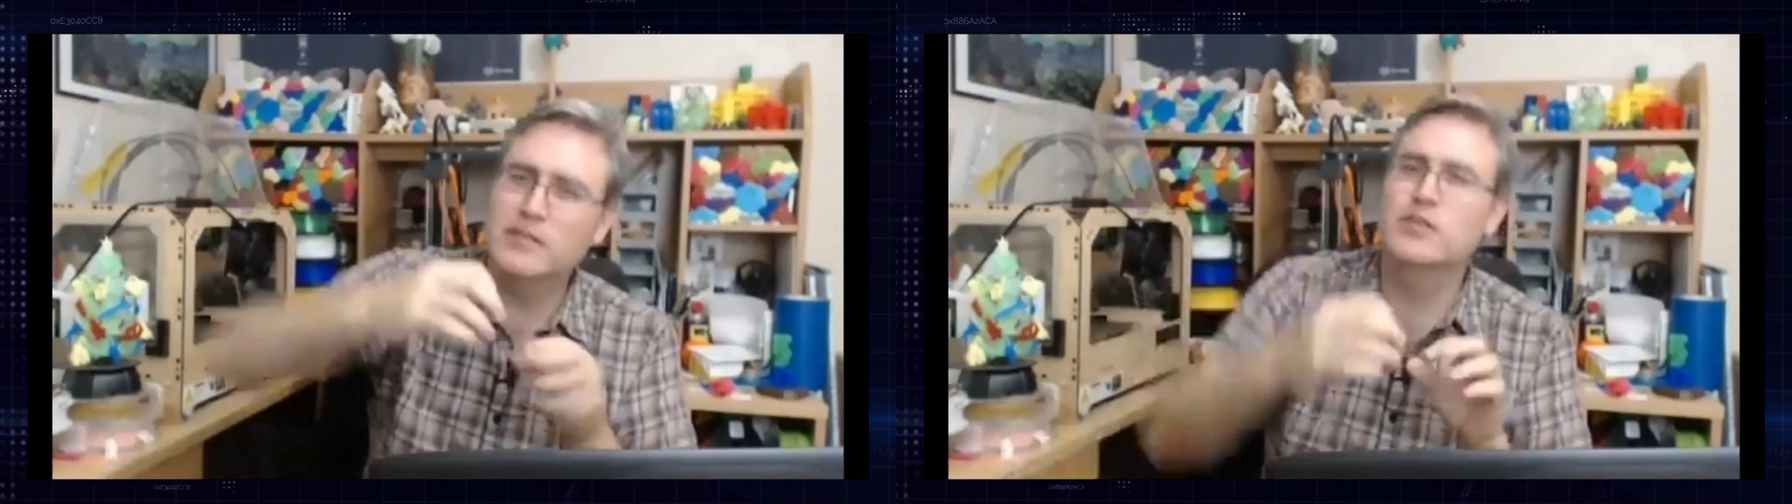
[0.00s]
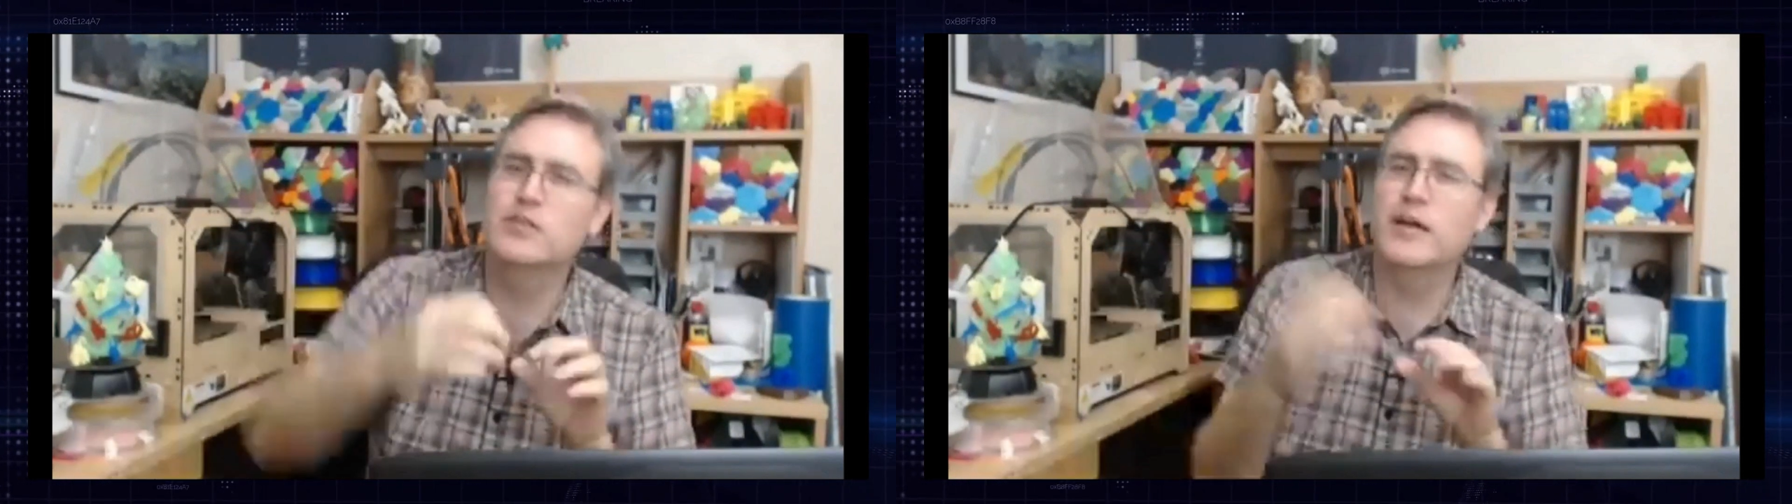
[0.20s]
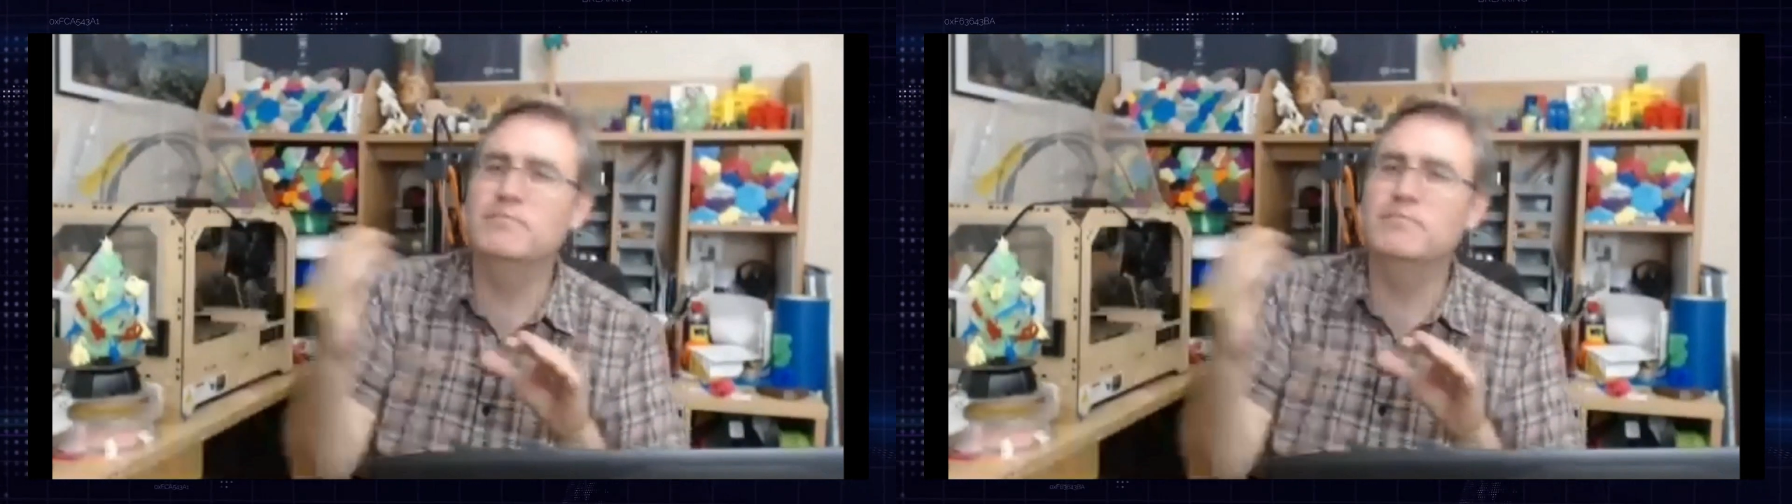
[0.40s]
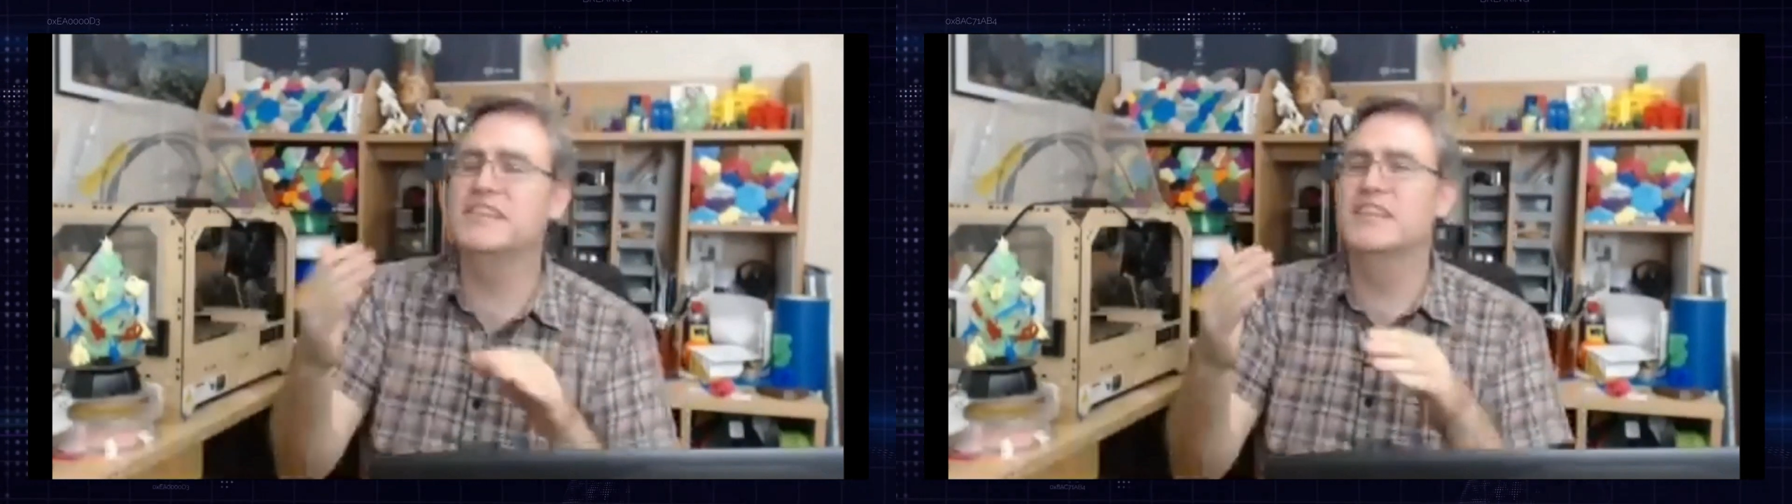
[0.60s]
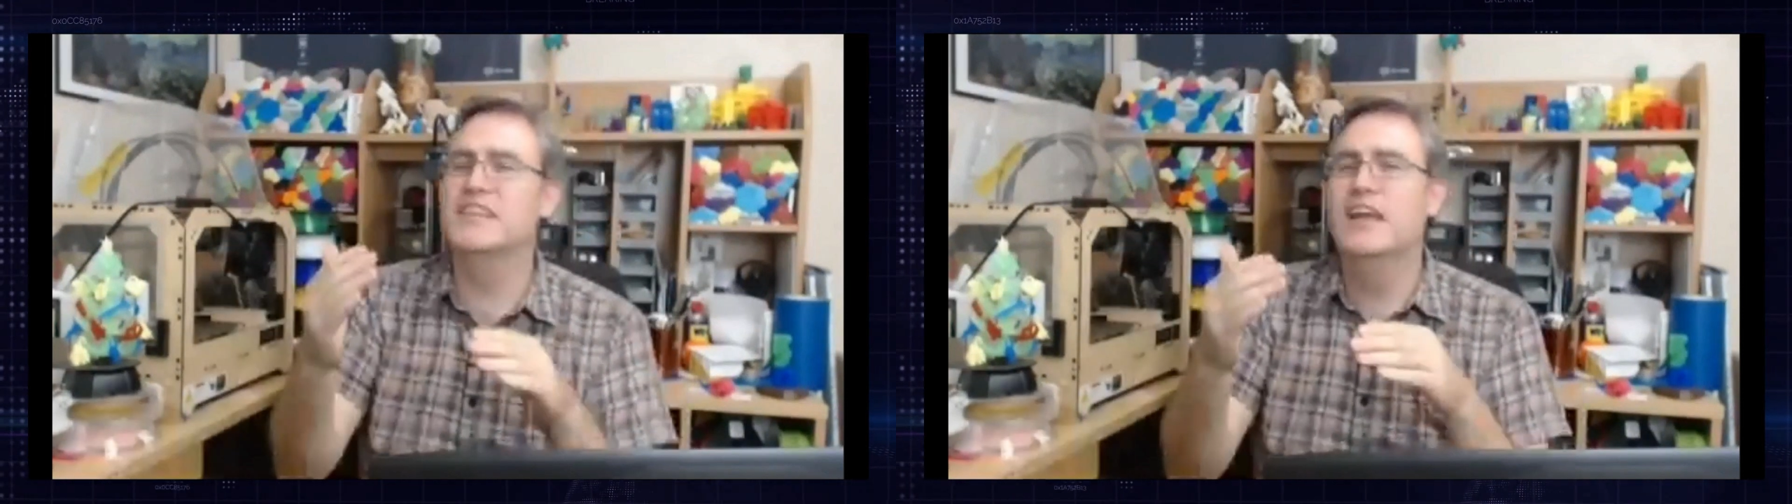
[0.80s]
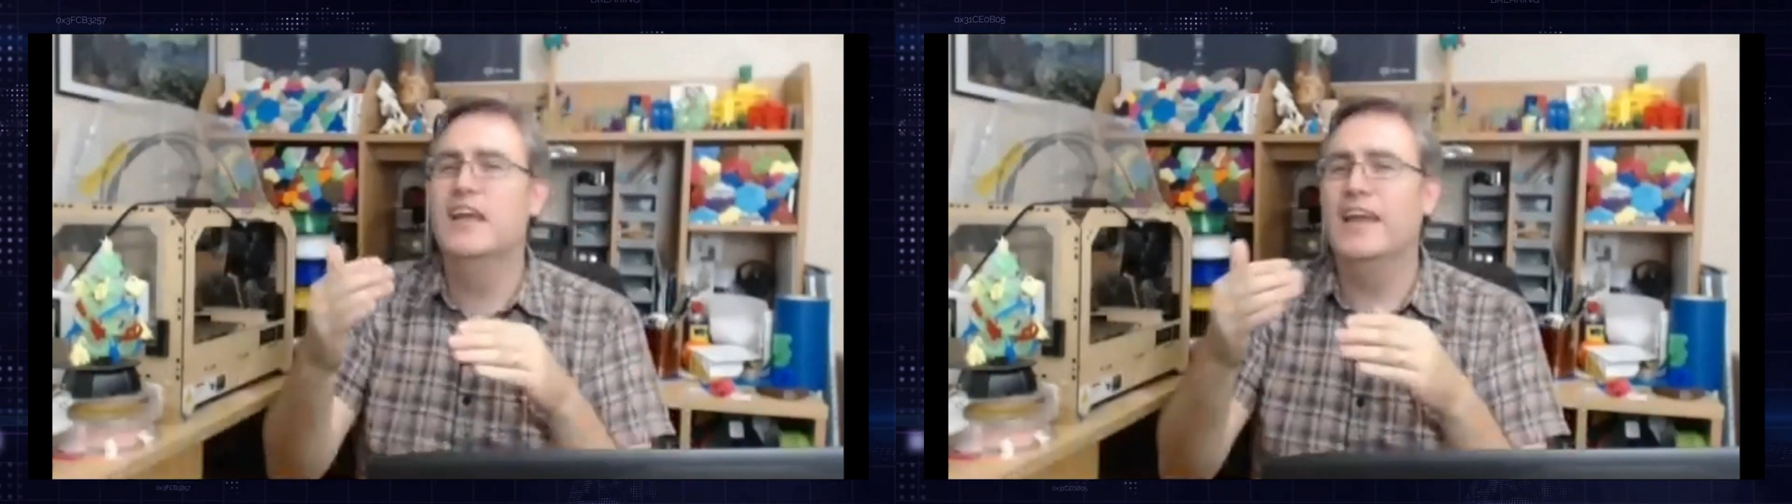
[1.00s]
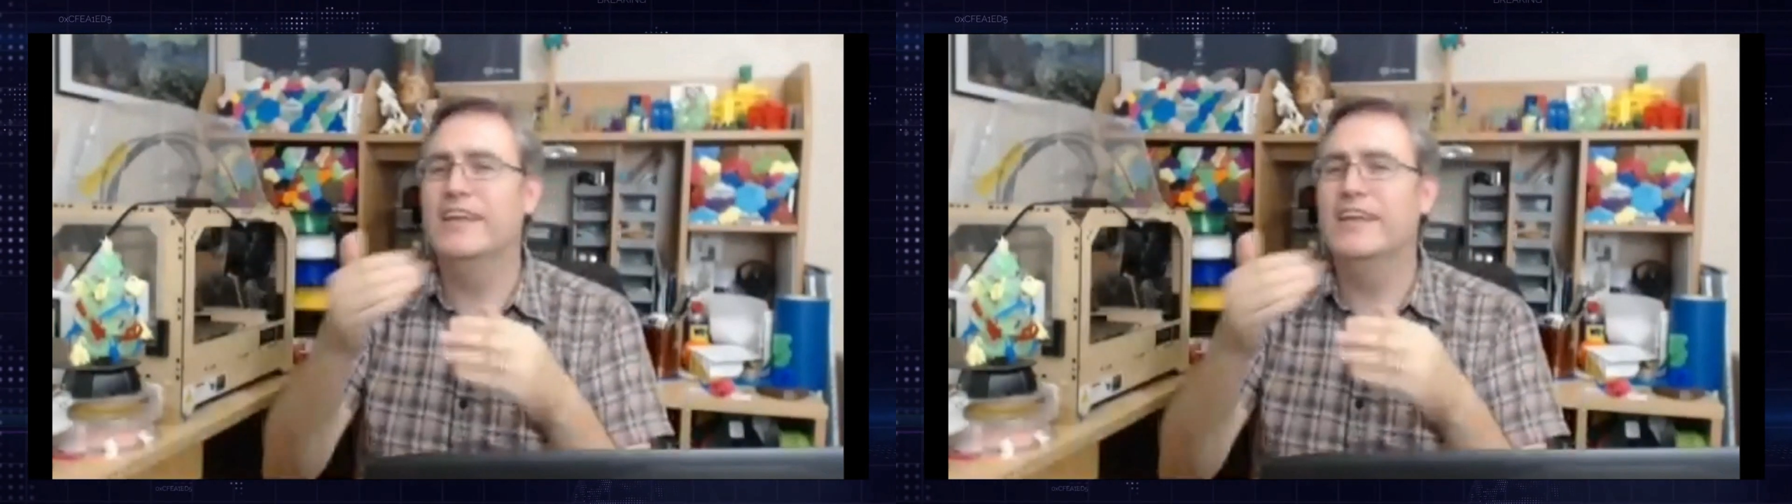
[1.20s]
the material and makes